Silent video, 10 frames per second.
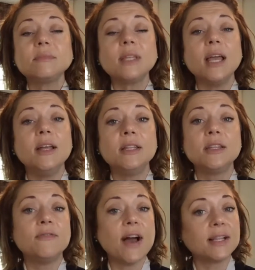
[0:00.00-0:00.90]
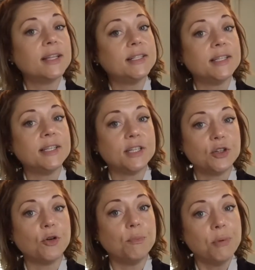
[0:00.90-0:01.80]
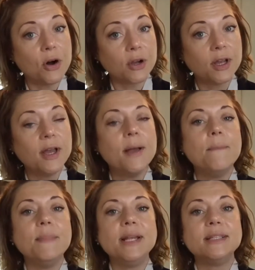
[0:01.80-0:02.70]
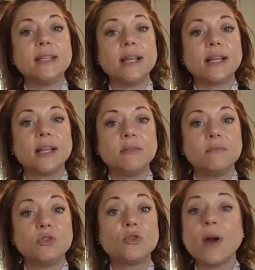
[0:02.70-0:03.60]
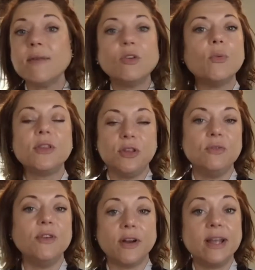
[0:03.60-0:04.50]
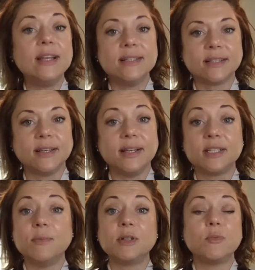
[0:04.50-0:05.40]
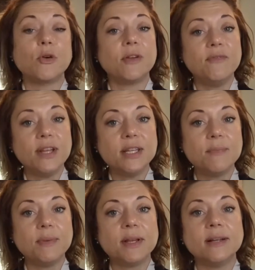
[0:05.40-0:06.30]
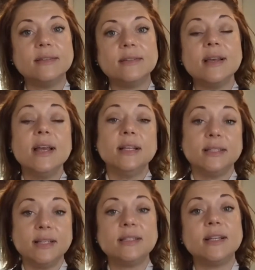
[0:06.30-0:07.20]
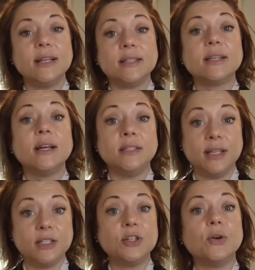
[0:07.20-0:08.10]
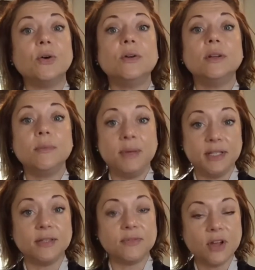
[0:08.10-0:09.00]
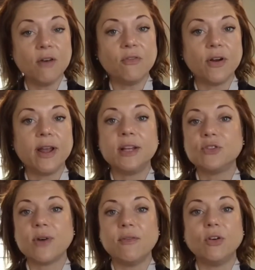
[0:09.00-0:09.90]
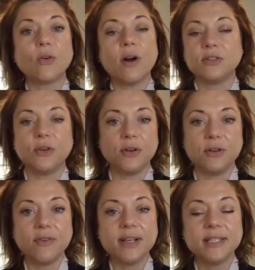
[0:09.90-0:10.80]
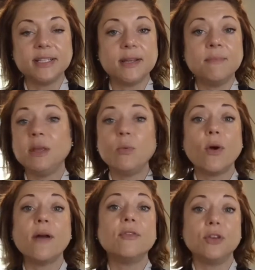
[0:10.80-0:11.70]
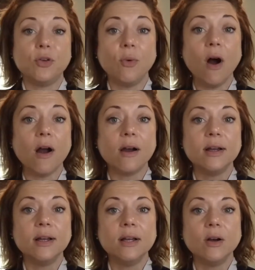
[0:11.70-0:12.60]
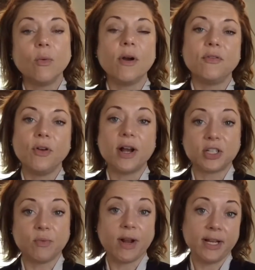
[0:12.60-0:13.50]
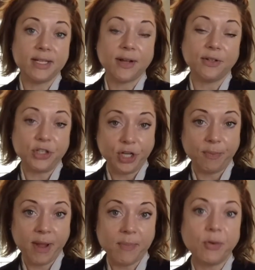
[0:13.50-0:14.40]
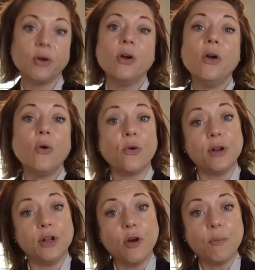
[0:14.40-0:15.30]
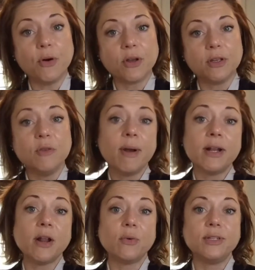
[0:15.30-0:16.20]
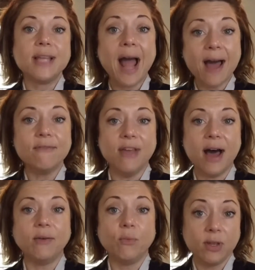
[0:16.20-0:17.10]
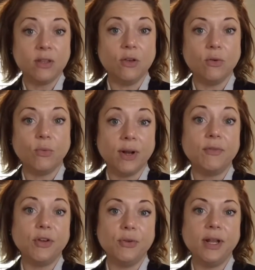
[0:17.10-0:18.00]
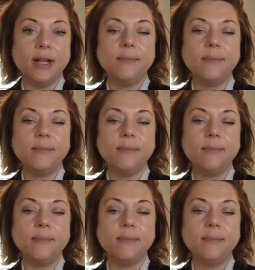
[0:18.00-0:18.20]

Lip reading: And the fact that it's a digital book means that it can travel with you very easily. It's much more convenient because since it is a digital piece of software, it can travel across all your devices and be wherever you are. Where if you're actually writing it down on a sheet of paper or in a notebook, you might not always have that with you whenever you need it.